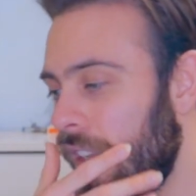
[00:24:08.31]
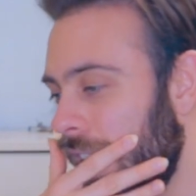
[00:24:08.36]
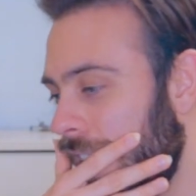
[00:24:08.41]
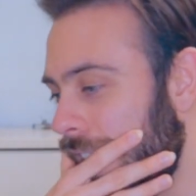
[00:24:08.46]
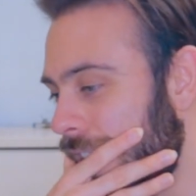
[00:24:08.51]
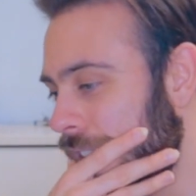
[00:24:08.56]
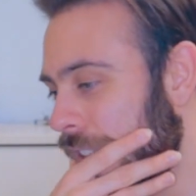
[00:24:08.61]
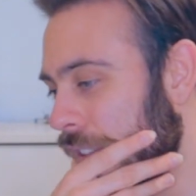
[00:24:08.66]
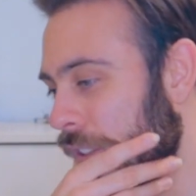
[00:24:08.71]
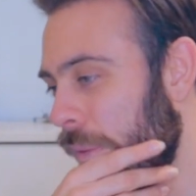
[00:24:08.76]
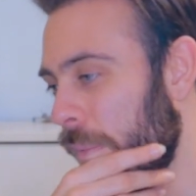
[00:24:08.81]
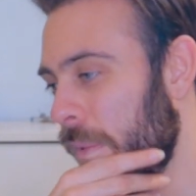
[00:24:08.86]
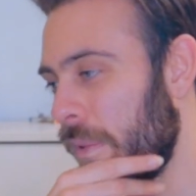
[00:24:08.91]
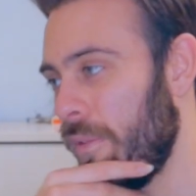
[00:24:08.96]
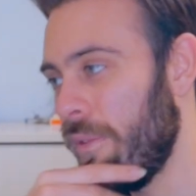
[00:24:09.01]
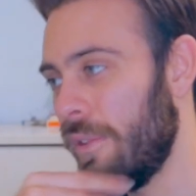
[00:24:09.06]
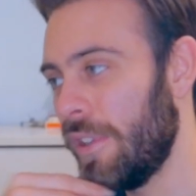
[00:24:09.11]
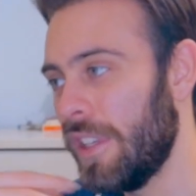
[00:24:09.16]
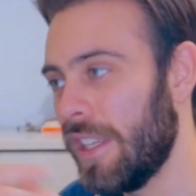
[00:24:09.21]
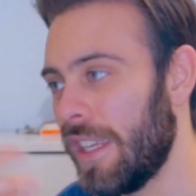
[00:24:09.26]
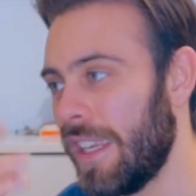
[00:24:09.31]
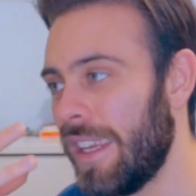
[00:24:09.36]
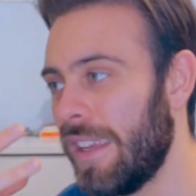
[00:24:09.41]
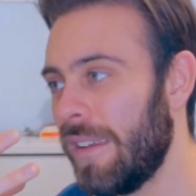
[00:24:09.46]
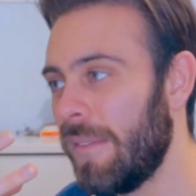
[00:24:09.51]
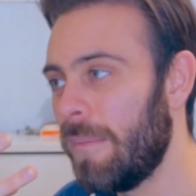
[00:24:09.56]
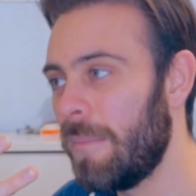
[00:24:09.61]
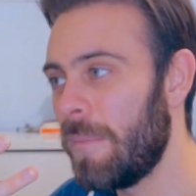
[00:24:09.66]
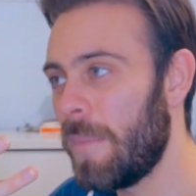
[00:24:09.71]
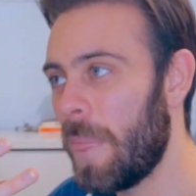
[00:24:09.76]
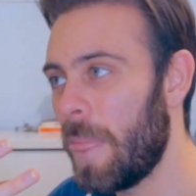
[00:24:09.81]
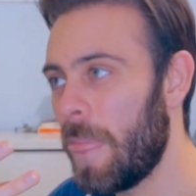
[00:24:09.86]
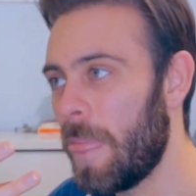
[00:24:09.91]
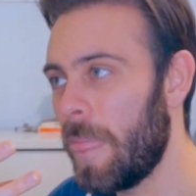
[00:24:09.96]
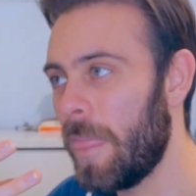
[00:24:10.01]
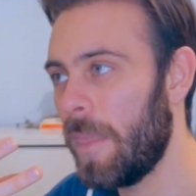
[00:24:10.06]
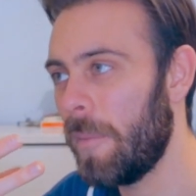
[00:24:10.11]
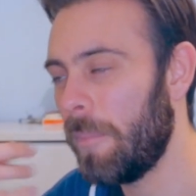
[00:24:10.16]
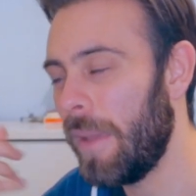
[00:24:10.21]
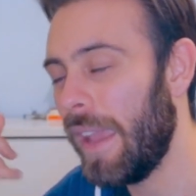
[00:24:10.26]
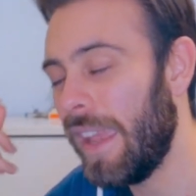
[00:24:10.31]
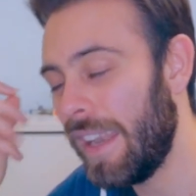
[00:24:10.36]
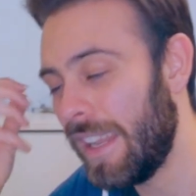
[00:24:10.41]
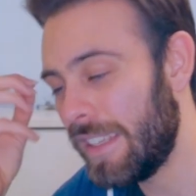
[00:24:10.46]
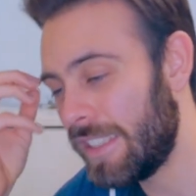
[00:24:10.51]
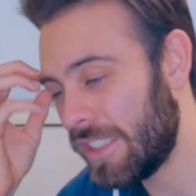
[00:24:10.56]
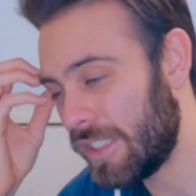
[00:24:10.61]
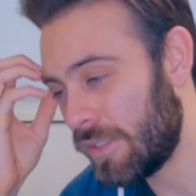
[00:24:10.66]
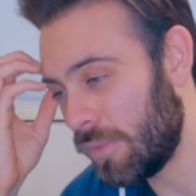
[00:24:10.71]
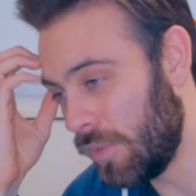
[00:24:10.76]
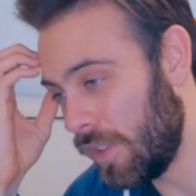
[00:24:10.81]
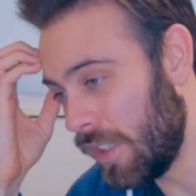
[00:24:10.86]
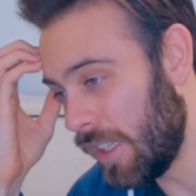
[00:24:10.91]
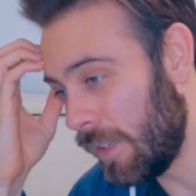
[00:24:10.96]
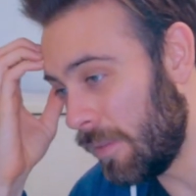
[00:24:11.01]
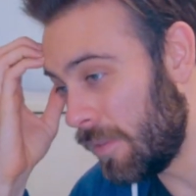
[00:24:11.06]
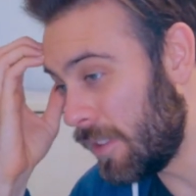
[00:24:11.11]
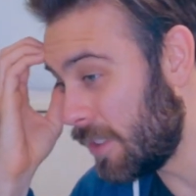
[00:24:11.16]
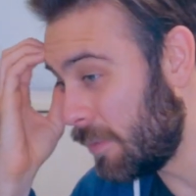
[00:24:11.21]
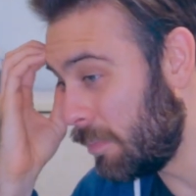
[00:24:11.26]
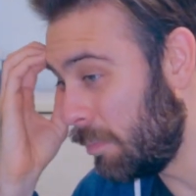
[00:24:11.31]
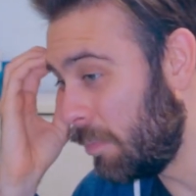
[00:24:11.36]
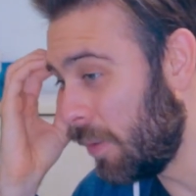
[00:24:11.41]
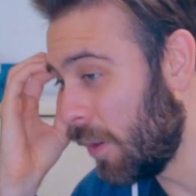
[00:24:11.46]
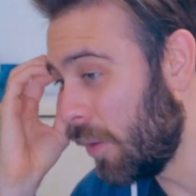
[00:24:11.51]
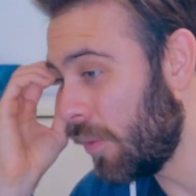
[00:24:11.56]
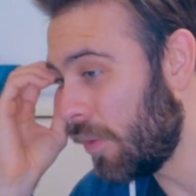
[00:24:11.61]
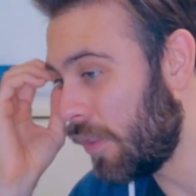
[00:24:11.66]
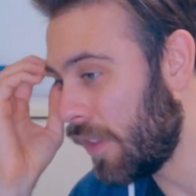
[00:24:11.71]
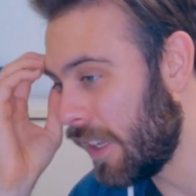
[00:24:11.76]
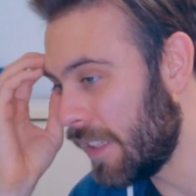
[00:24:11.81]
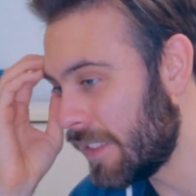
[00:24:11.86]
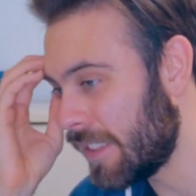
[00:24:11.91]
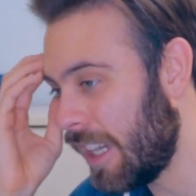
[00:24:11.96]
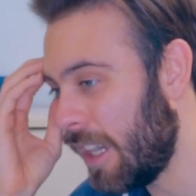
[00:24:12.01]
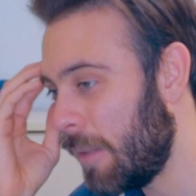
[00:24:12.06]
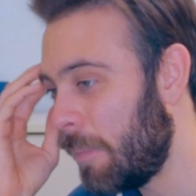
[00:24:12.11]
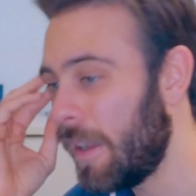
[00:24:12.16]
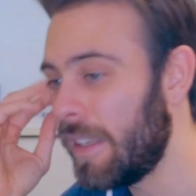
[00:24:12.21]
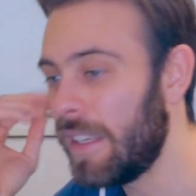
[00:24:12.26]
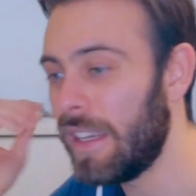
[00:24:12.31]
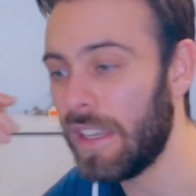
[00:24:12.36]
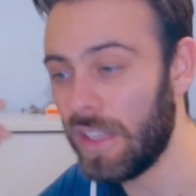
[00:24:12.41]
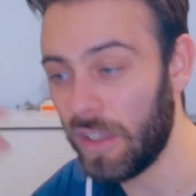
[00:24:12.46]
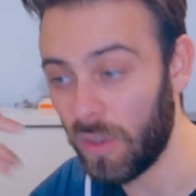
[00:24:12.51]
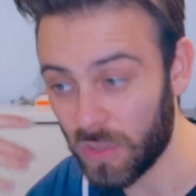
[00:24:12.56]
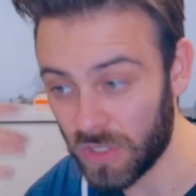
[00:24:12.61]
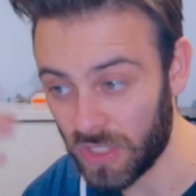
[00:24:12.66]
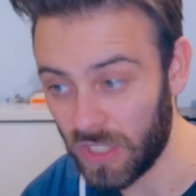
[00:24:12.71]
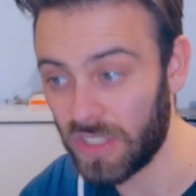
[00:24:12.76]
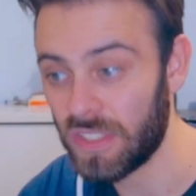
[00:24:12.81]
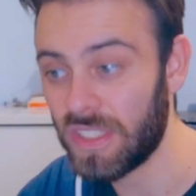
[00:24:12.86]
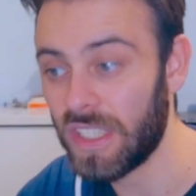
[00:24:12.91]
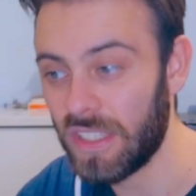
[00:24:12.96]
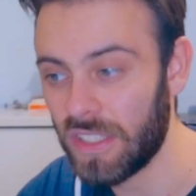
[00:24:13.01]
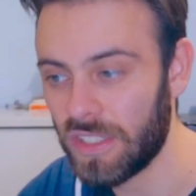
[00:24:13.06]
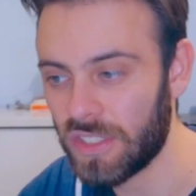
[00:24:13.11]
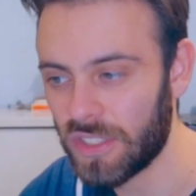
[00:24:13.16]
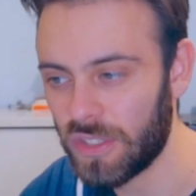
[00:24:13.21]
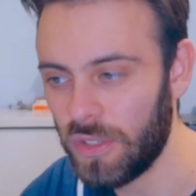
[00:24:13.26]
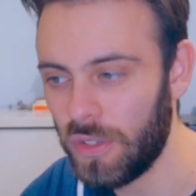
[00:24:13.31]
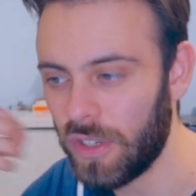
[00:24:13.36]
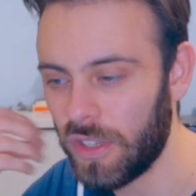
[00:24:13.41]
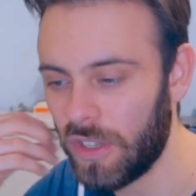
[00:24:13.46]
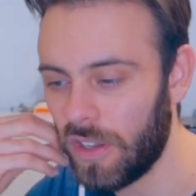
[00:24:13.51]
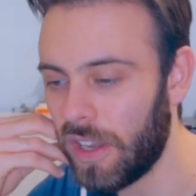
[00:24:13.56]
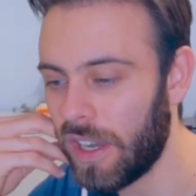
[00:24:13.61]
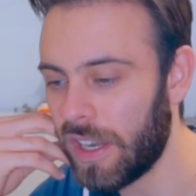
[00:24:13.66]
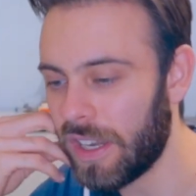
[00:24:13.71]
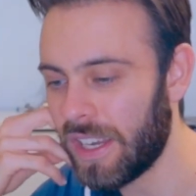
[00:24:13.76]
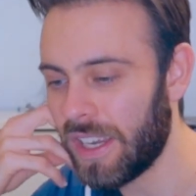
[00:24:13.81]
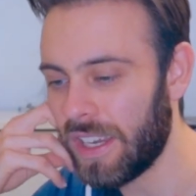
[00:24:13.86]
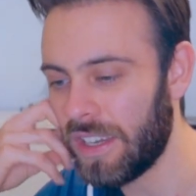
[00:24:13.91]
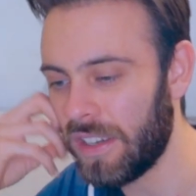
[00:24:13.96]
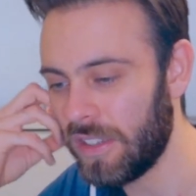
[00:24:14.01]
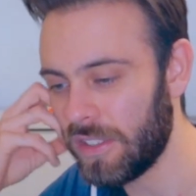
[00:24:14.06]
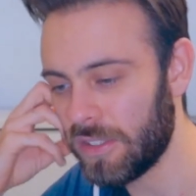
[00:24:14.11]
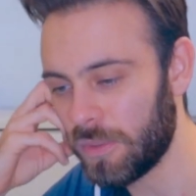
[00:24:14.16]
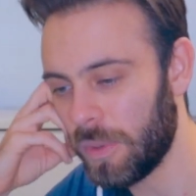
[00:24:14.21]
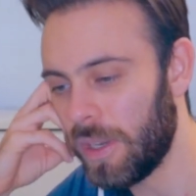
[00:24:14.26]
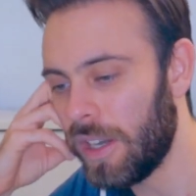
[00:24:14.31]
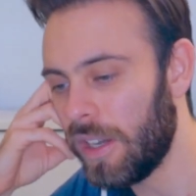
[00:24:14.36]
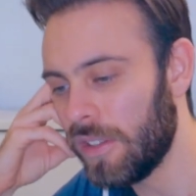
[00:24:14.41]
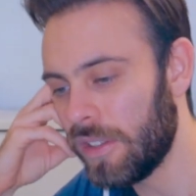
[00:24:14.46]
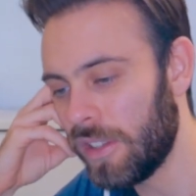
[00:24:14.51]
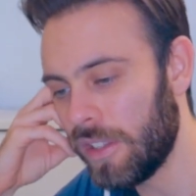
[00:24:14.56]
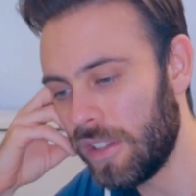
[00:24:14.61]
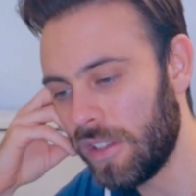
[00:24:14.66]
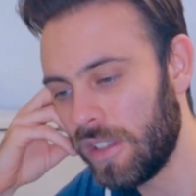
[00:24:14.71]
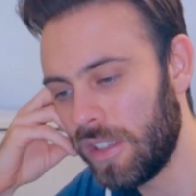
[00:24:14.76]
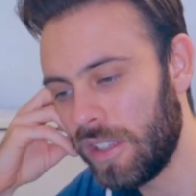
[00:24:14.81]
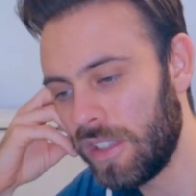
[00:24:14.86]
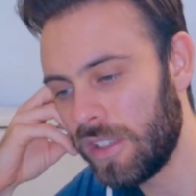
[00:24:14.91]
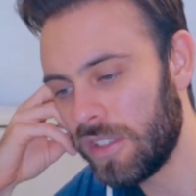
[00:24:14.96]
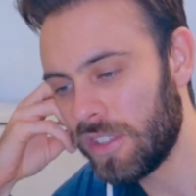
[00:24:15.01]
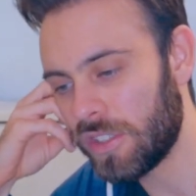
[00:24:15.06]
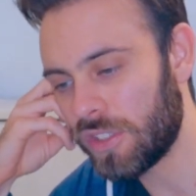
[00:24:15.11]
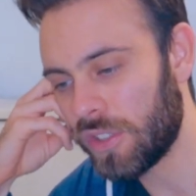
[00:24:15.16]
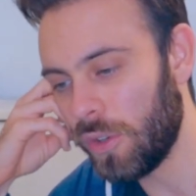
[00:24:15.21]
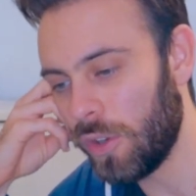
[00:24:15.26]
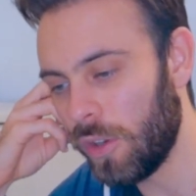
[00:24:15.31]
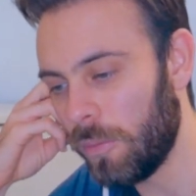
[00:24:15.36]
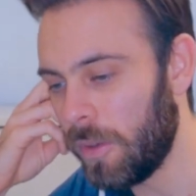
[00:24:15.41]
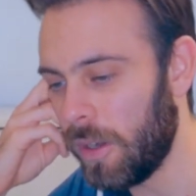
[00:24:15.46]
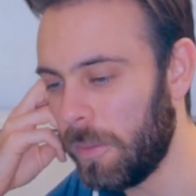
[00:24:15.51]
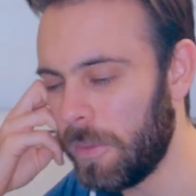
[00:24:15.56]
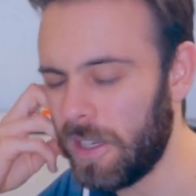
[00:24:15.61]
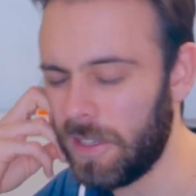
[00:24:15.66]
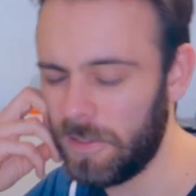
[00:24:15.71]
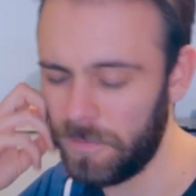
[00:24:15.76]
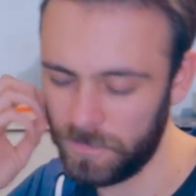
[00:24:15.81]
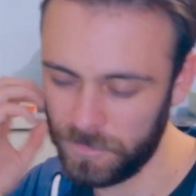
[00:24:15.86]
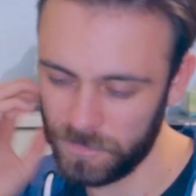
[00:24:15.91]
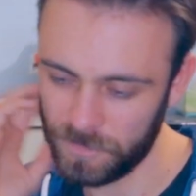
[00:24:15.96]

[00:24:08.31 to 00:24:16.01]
It just got me really man, it just really just built things up. And then you also see the scooter guy again as well, the the scooter bomber.